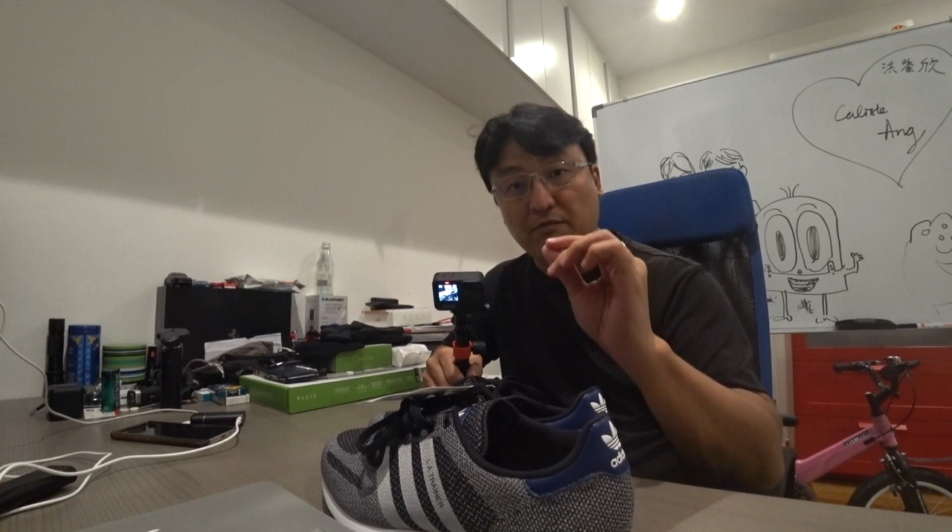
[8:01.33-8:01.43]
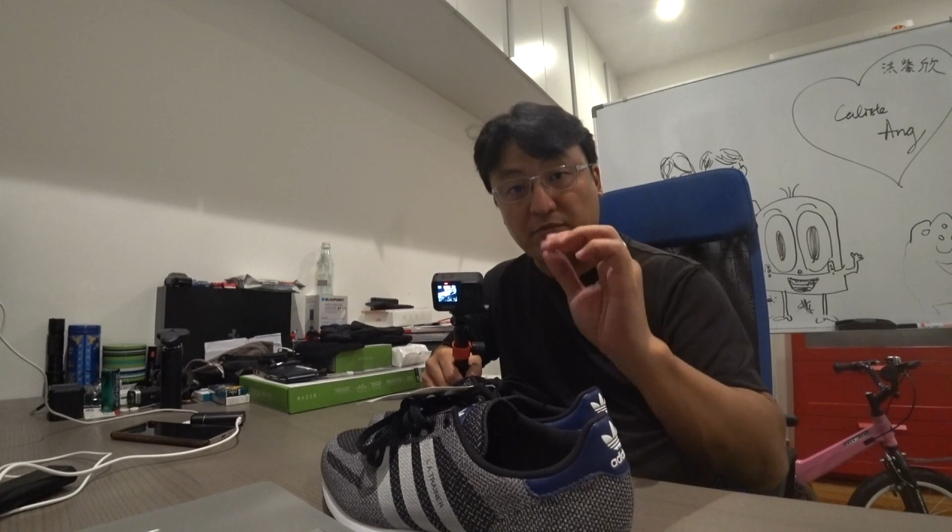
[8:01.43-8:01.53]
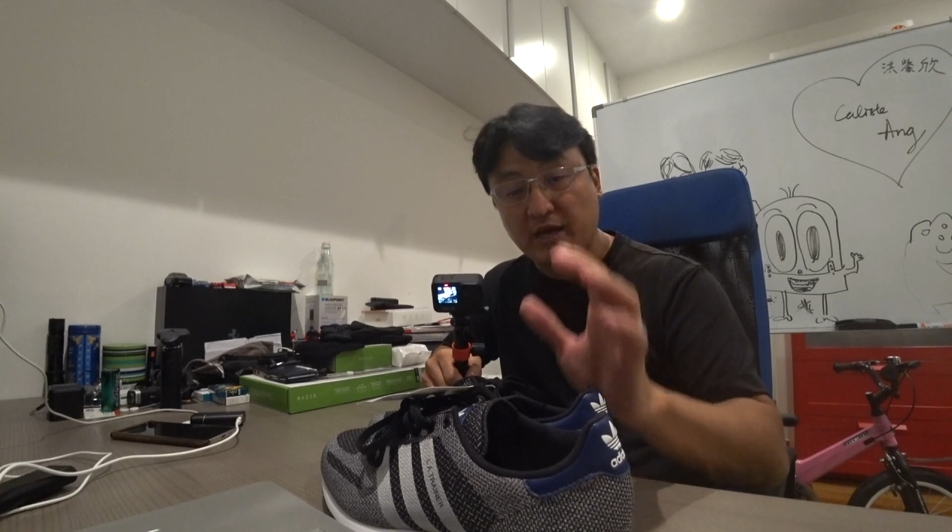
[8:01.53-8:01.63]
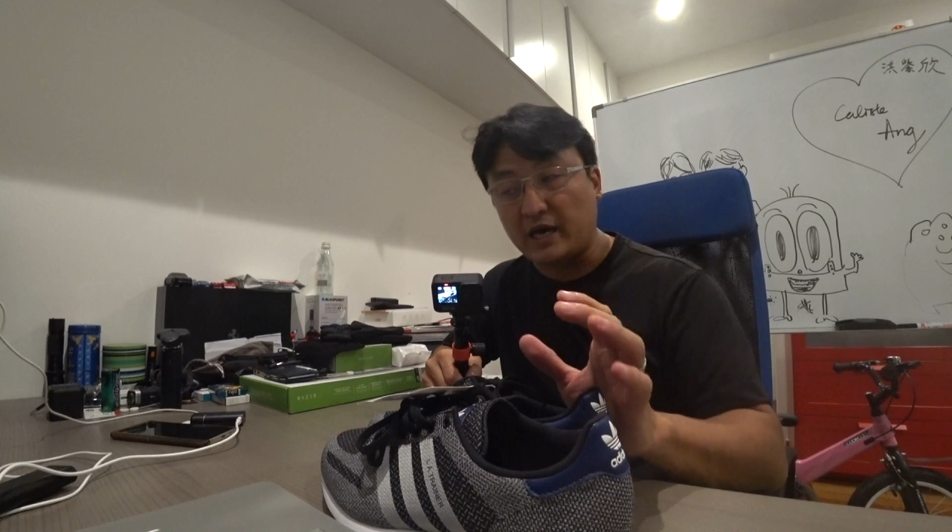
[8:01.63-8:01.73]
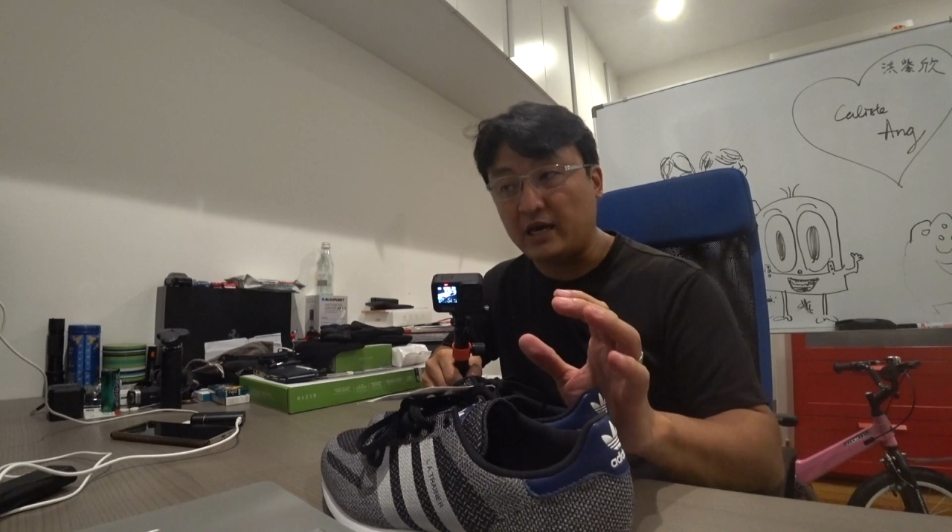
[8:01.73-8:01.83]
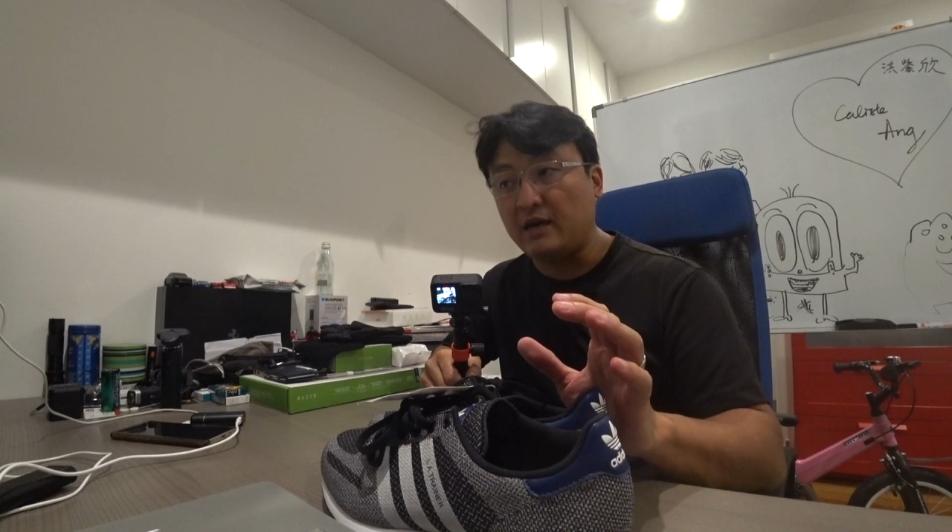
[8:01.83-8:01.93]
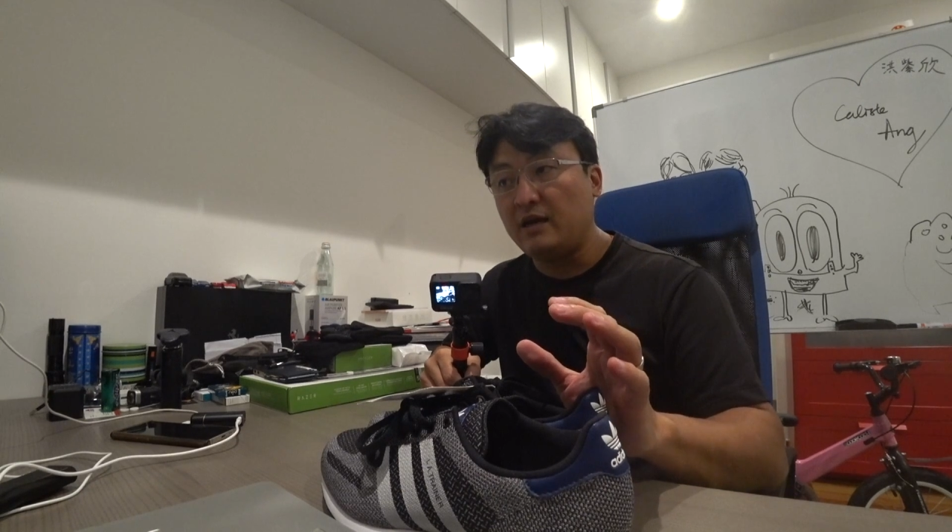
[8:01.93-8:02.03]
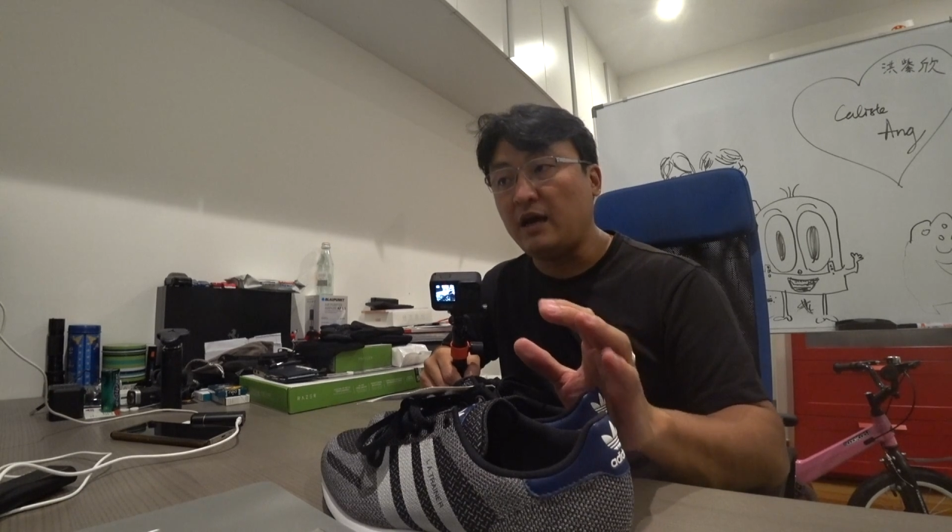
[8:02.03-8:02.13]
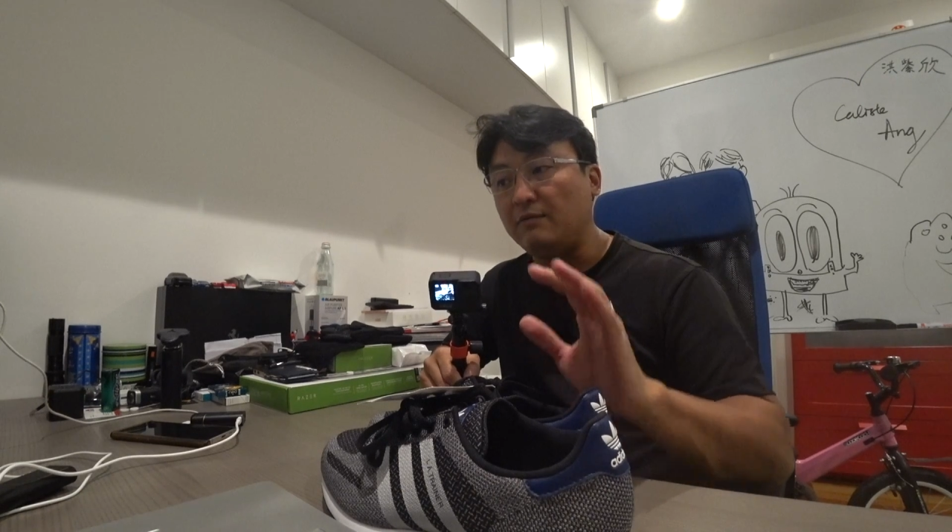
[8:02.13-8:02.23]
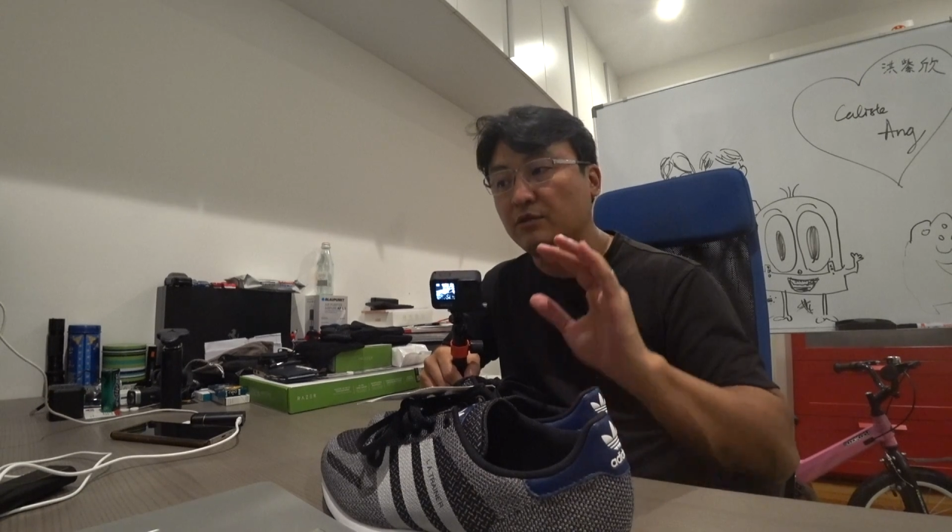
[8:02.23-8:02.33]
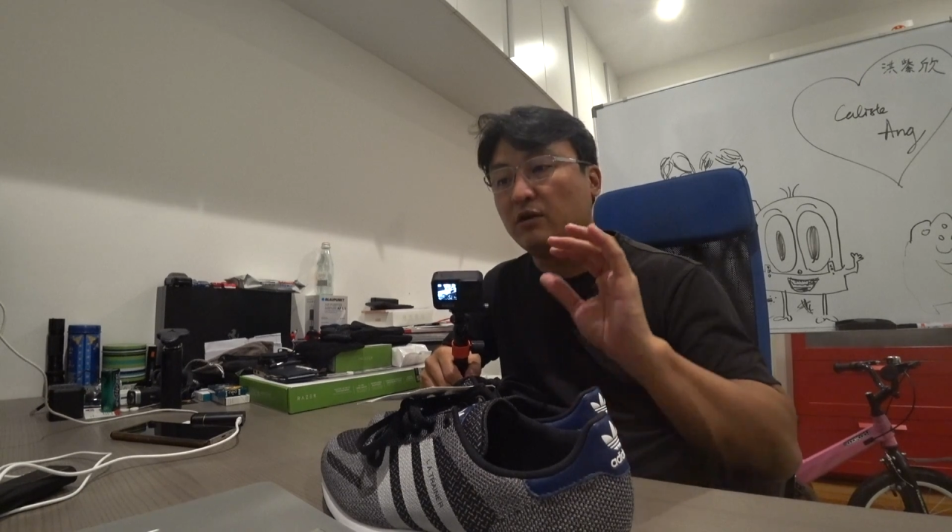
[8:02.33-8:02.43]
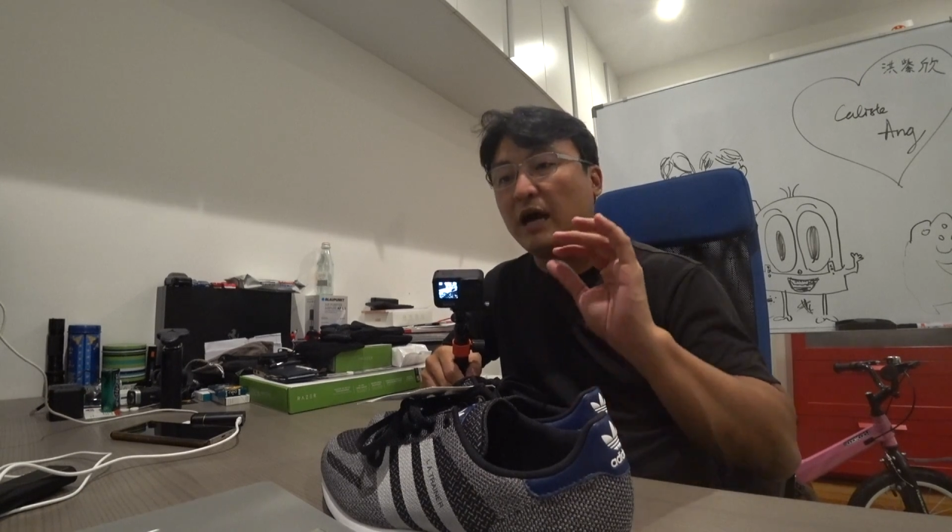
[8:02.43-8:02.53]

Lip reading: there. I'm not a